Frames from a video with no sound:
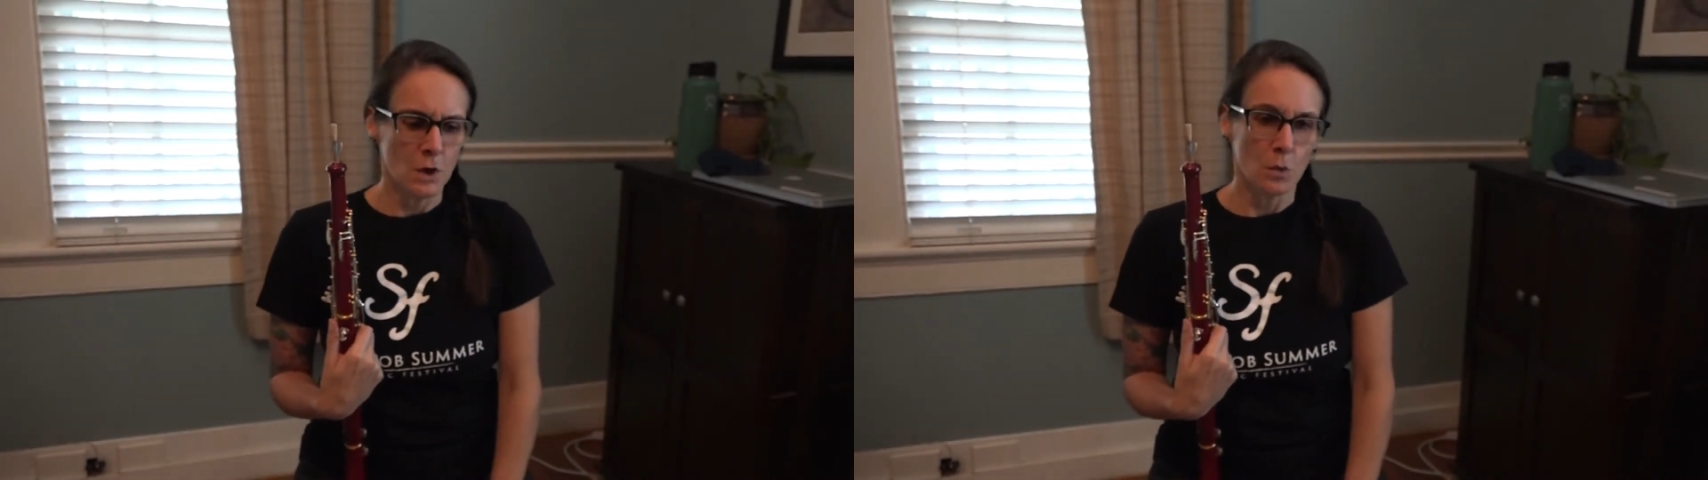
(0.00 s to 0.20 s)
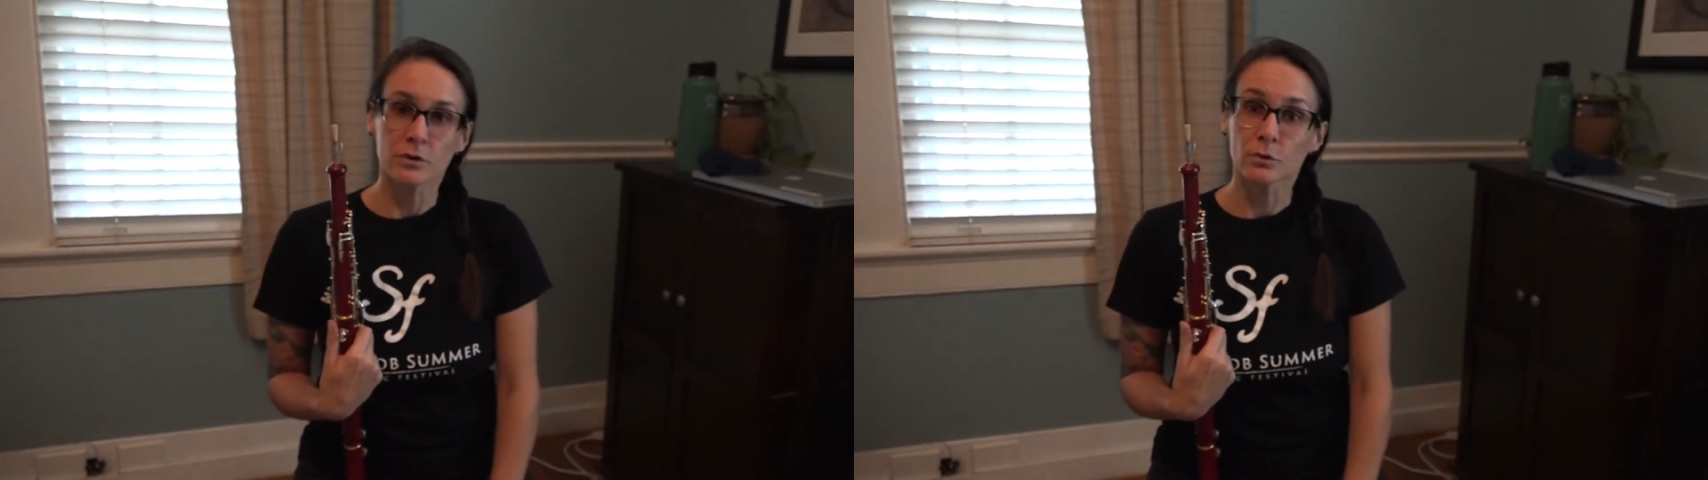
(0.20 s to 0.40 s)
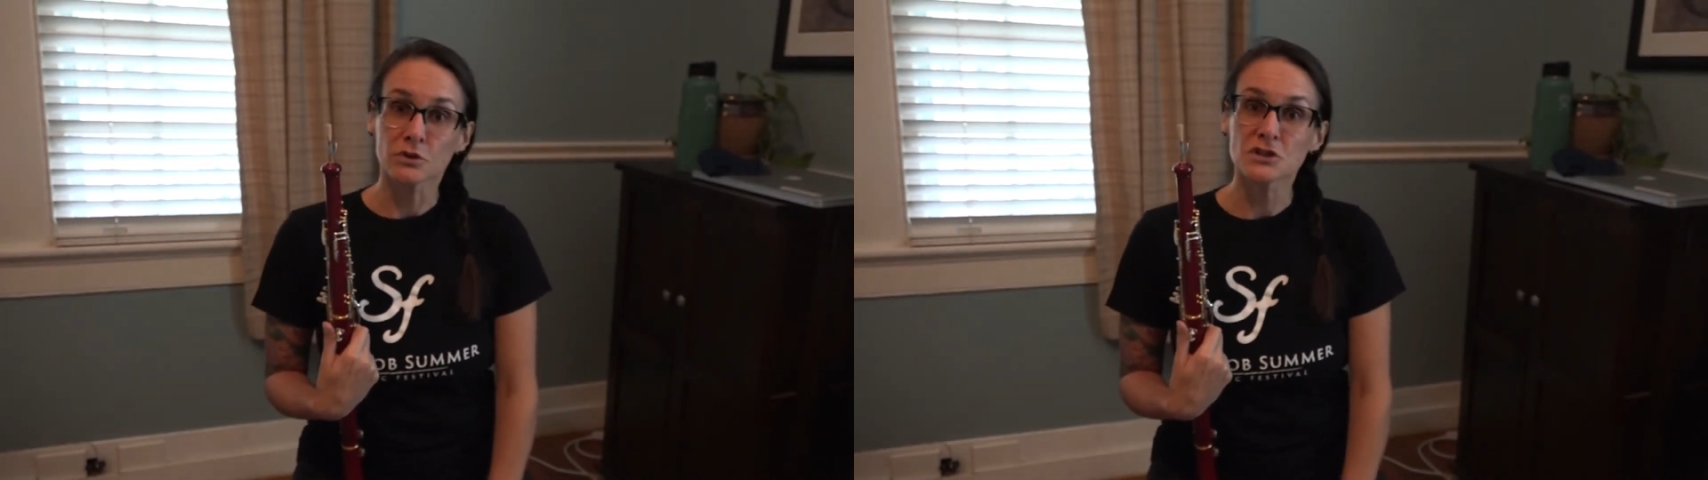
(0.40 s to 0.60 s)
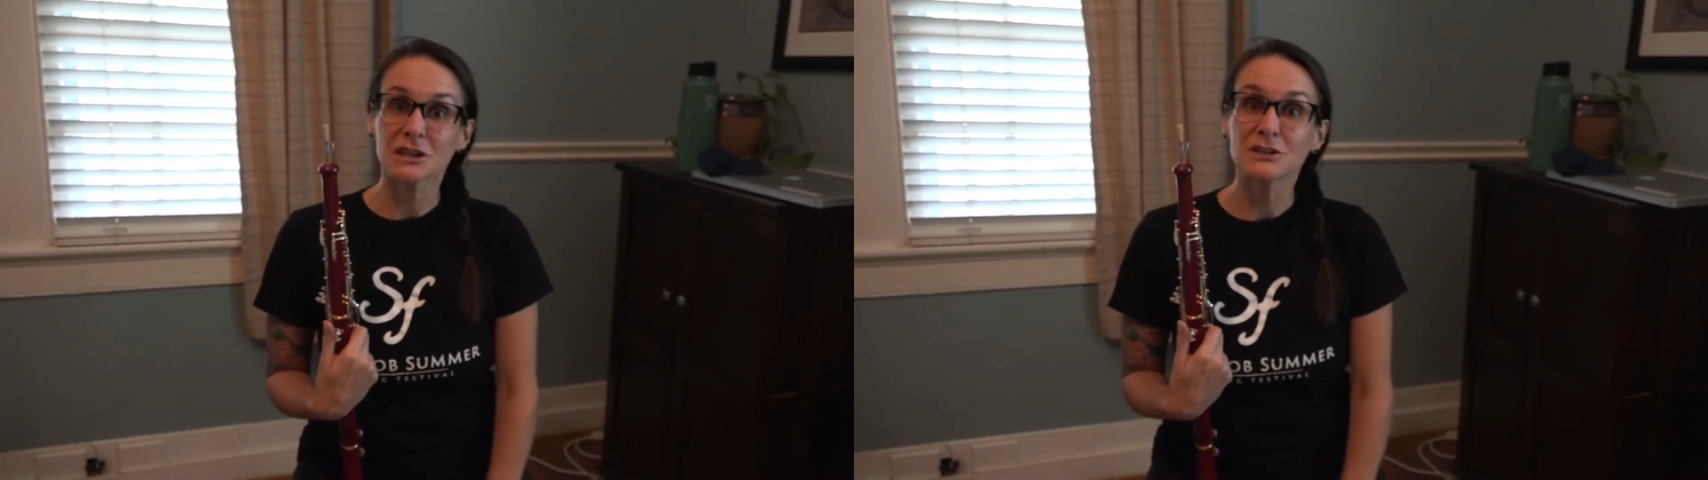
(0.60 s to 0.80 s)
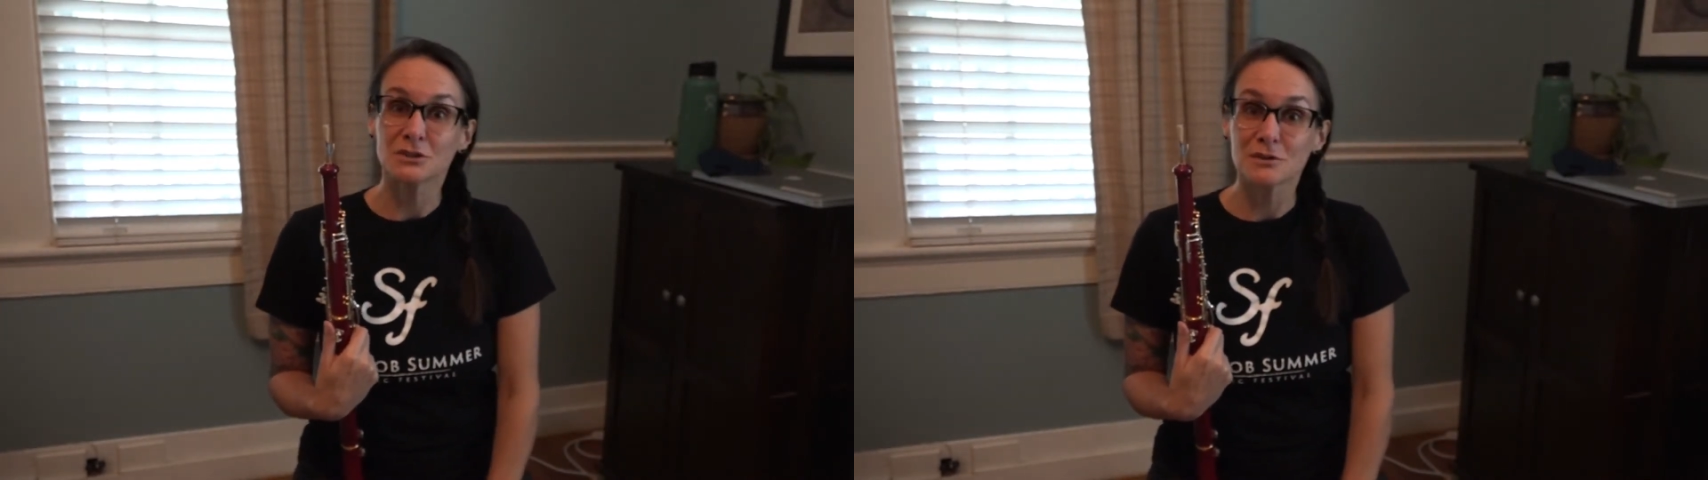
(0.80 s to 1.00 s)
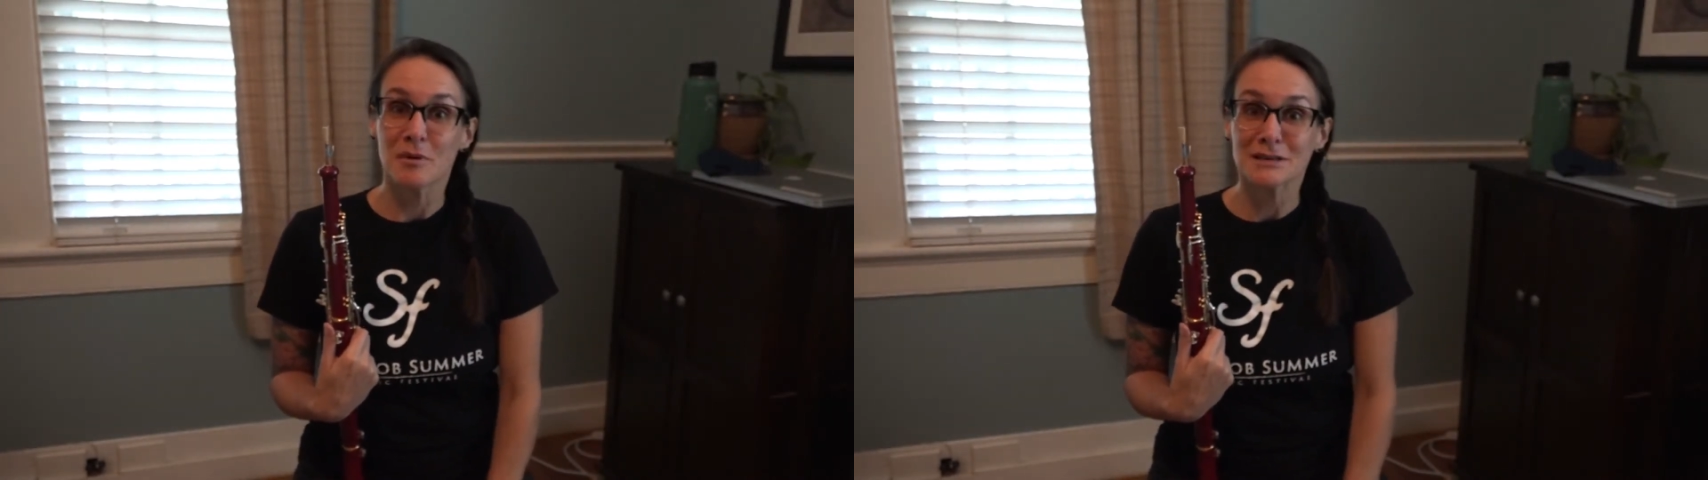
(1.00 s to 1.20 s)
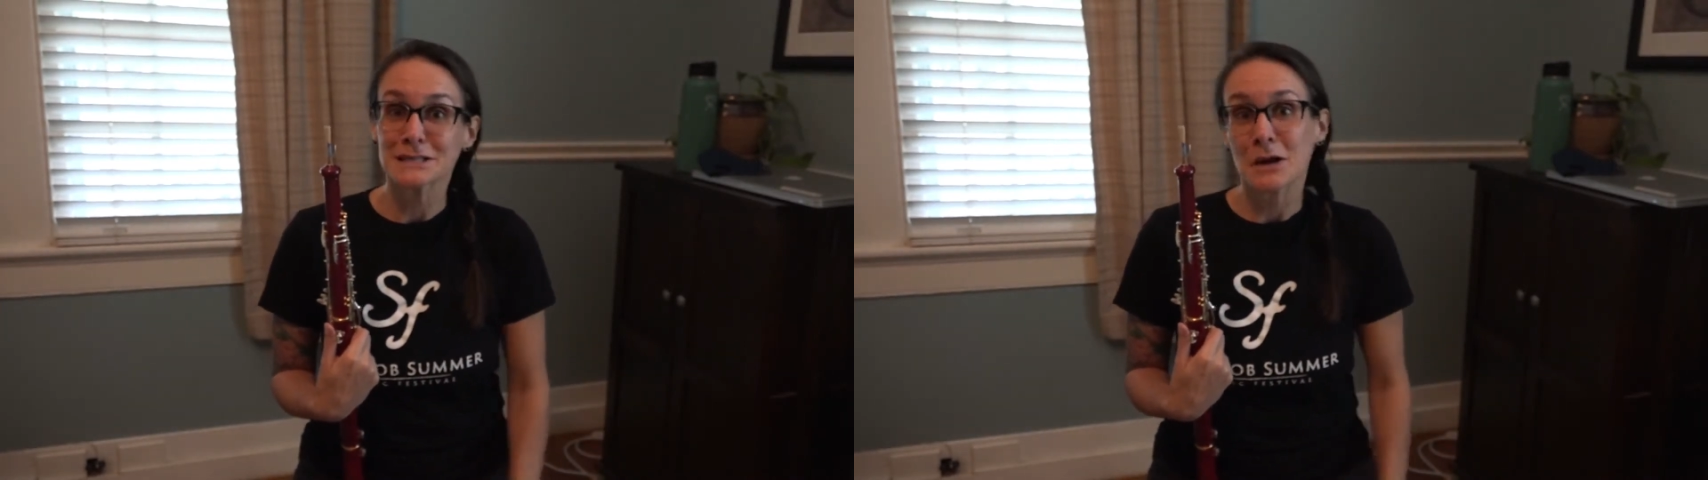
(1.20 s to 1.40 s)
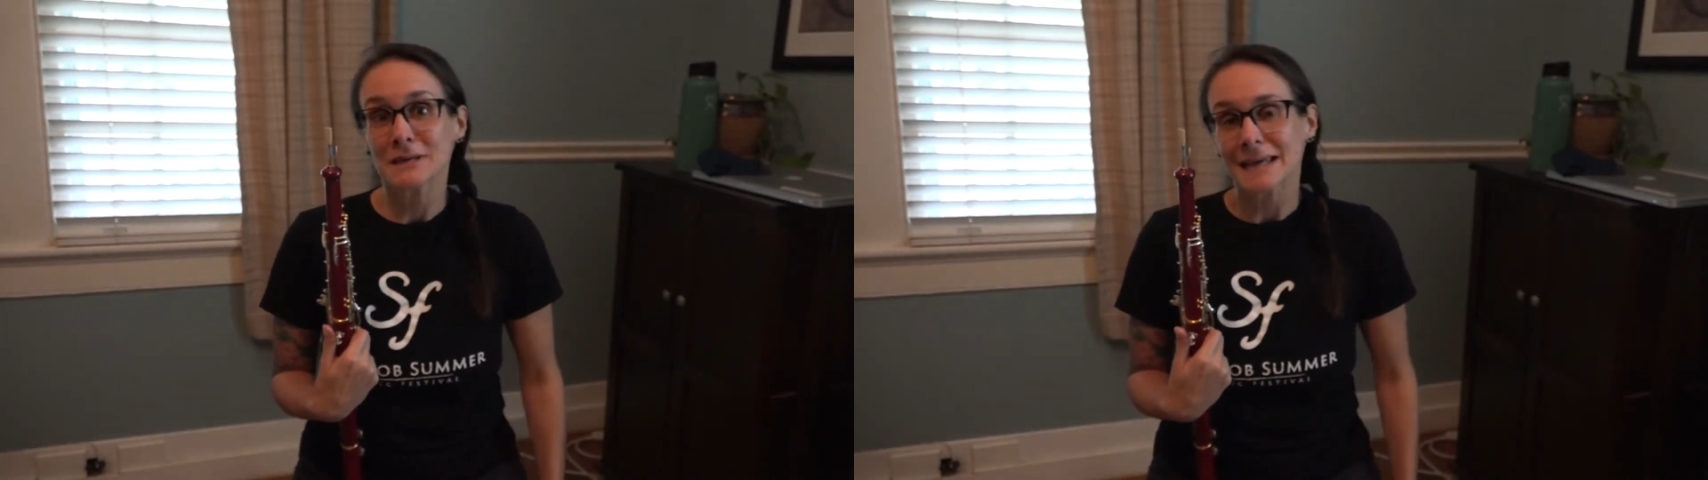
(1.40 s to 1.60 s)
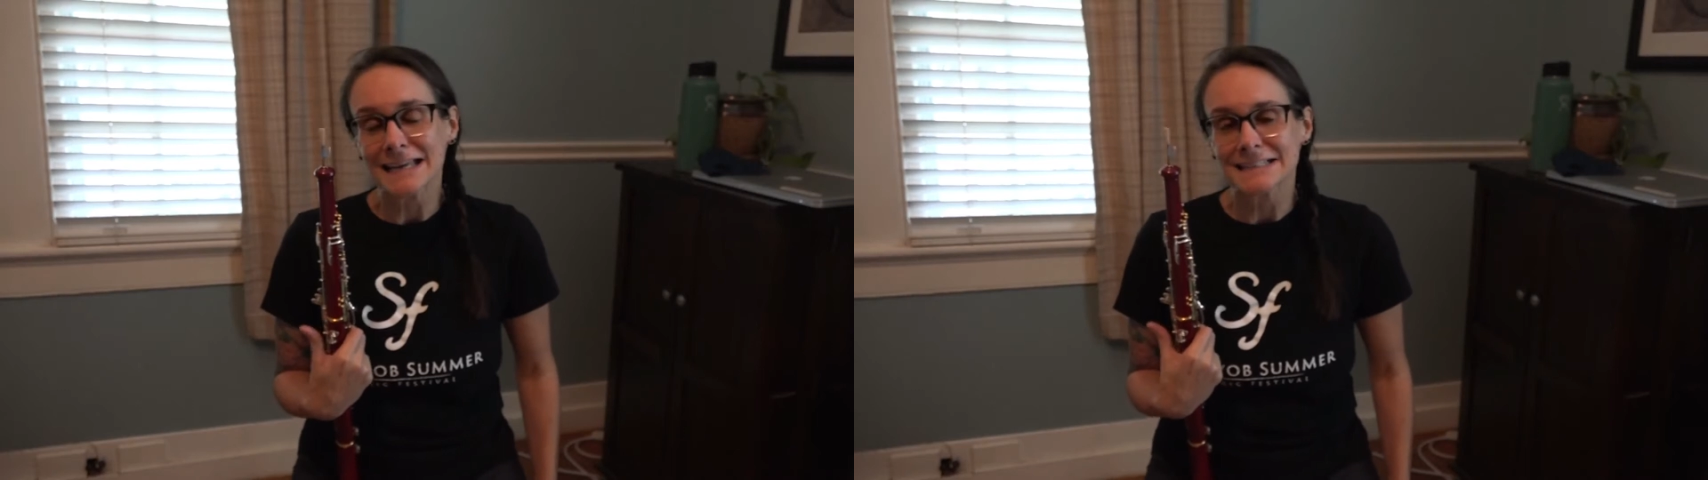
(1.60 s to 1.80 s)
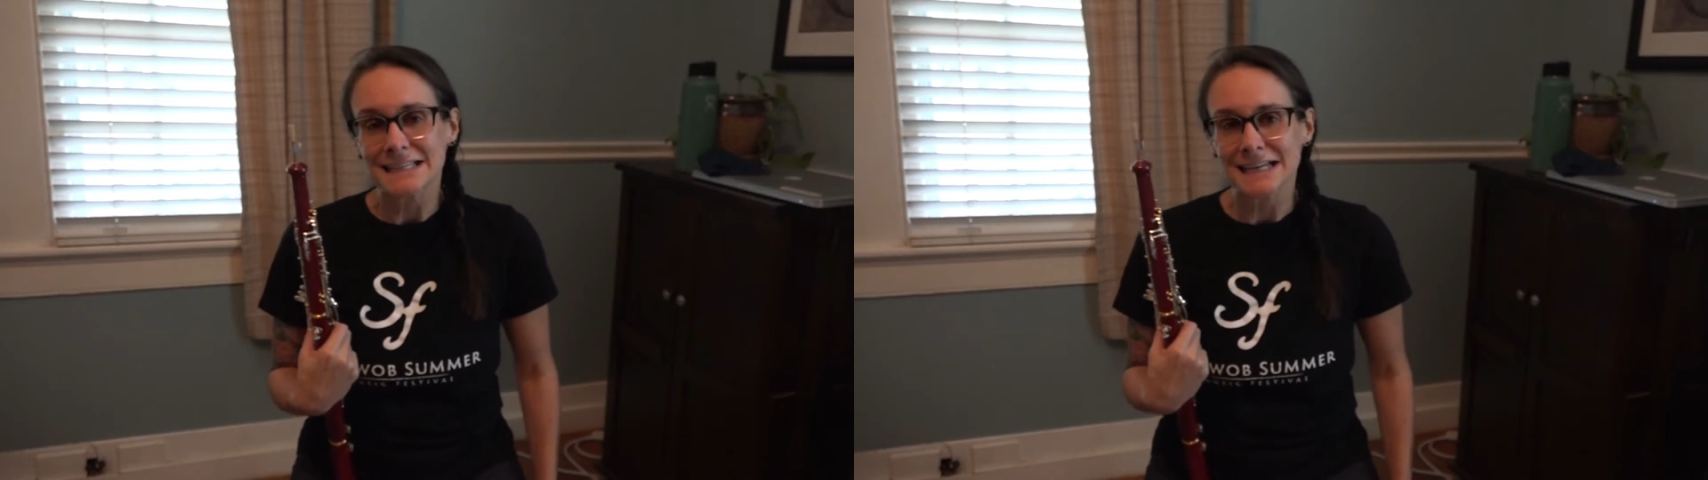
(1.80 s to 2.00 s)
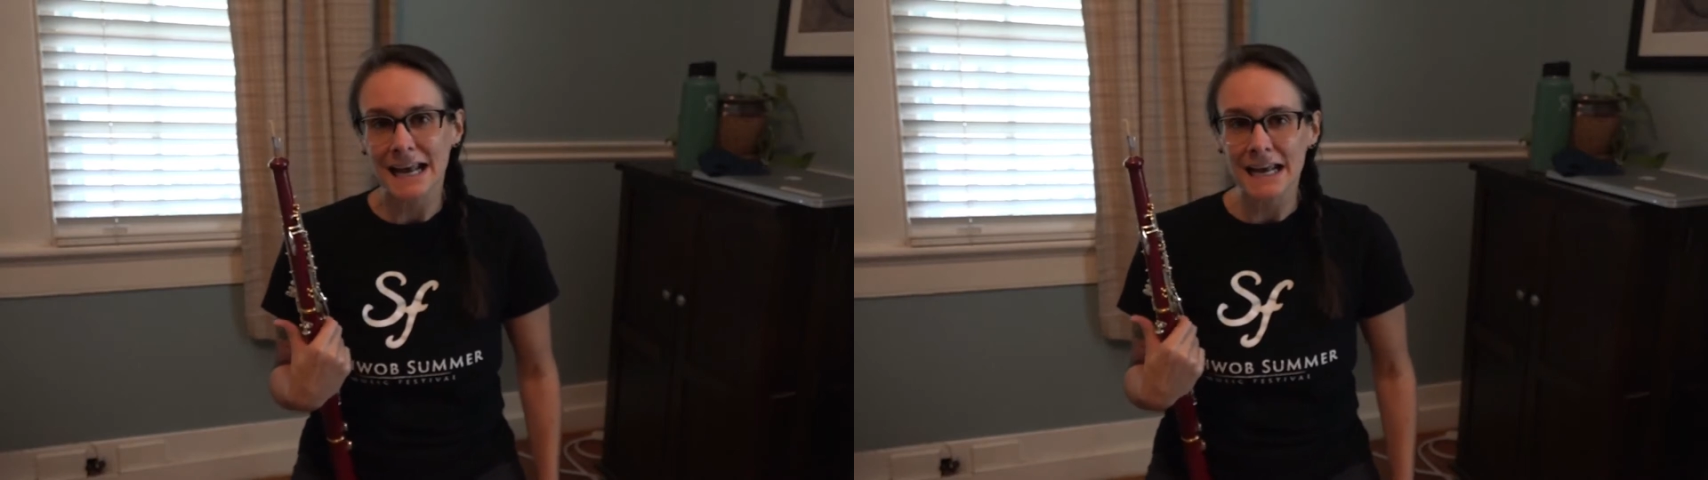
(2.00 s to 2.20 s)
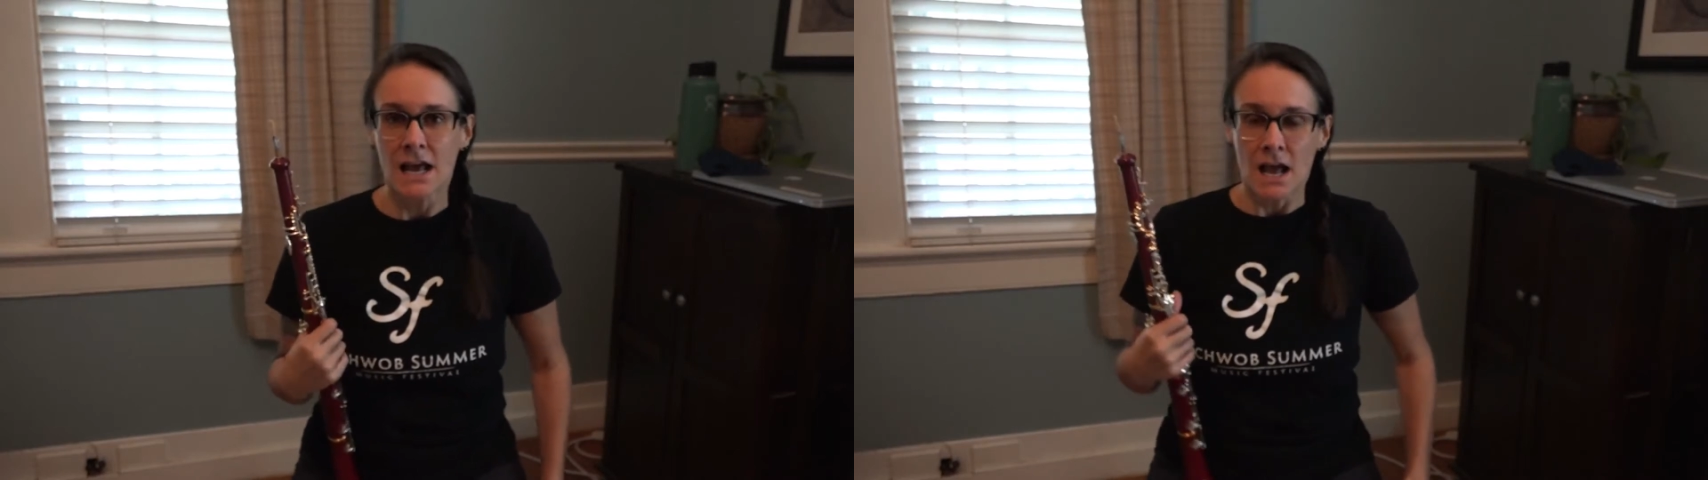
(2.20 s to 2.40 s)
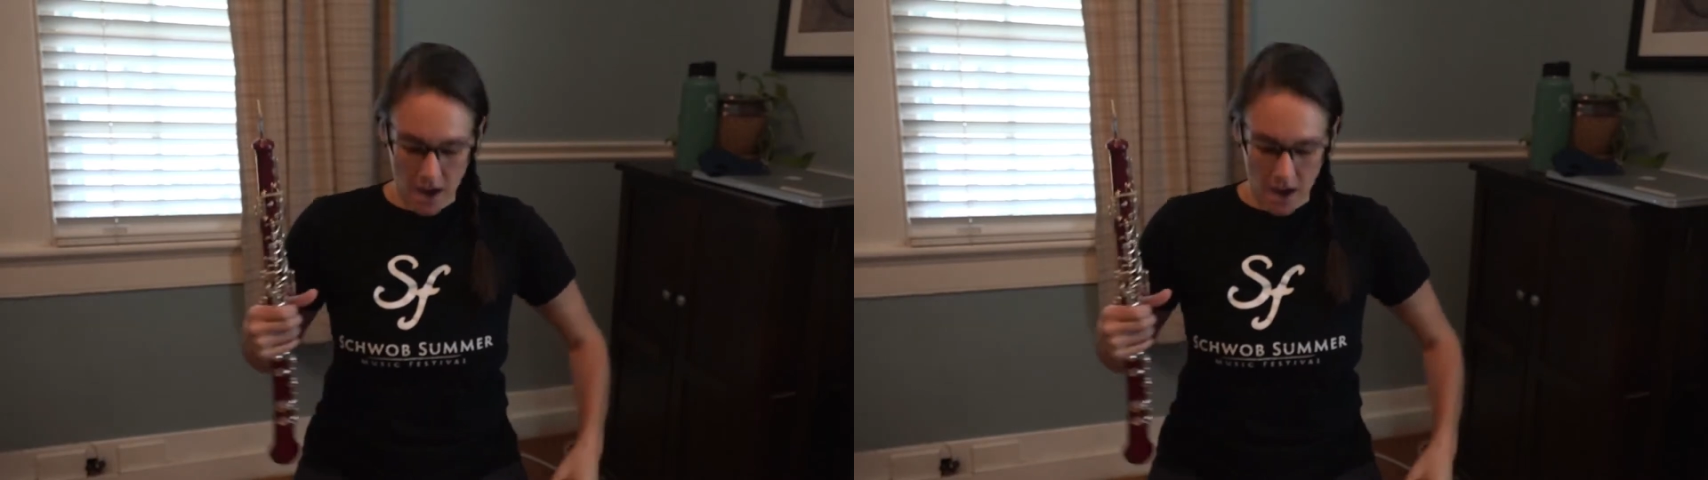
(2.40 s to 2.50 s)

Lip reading: we're just going to do the best that we can today.